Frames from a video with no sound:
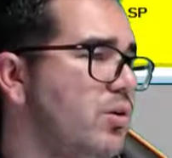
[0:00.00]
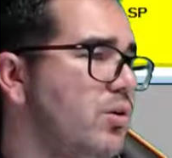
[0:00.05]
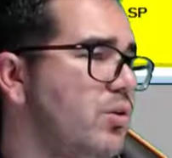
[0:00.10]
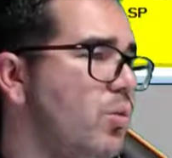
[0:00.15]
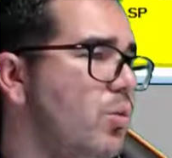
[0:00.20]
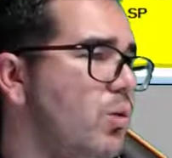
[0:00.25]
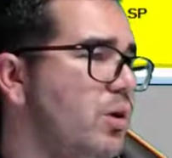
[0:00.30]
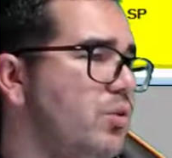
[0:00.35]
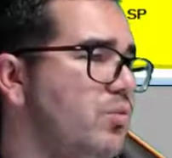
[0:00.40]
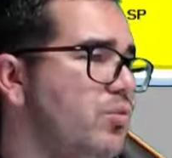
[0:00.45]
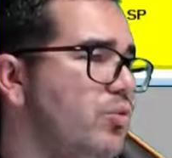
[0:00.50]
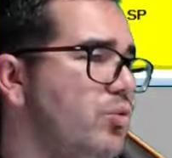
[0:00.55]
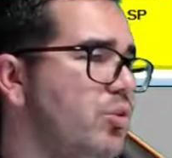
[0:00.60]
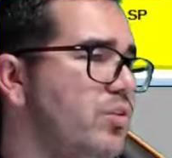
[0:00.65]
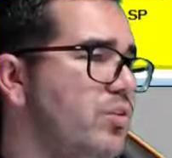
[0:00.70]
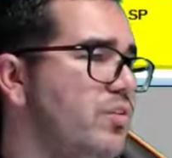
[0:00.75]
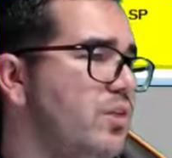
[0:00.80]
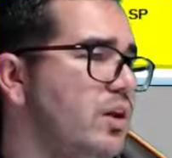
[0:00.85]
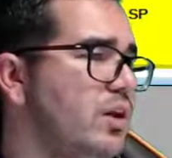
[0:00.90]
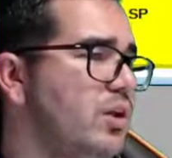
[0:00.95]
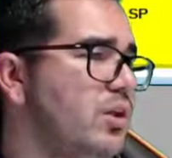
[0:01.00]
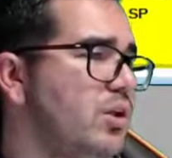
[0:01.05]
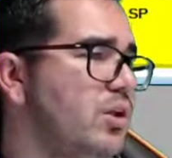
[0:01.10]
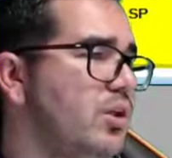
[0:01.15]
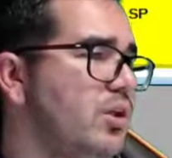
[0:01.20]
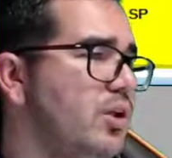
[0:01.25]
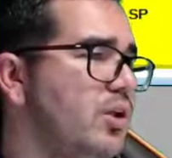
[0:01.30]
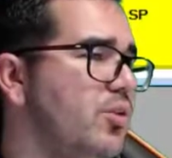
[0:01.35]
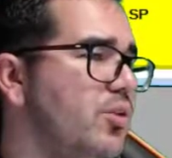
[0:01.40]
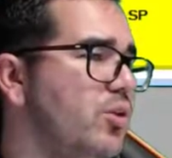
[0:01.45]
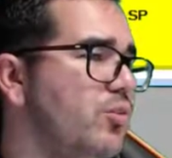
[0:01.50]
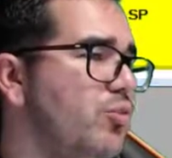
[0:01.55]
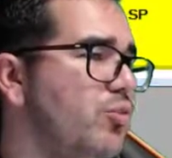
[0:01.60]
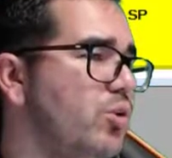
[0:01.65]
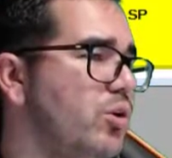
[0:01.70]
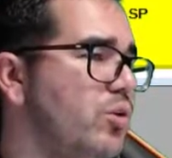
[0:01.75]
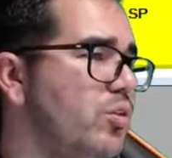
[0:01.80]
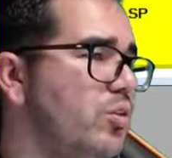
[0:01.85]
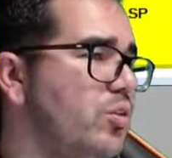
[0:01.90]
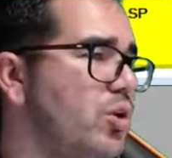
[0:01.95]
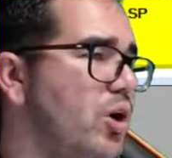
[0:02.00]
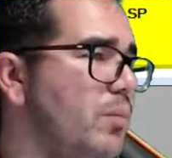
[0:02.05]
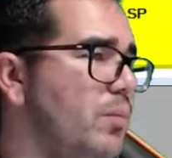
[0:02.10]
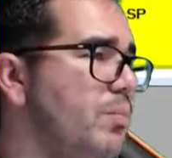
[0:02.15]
for start, another for stop.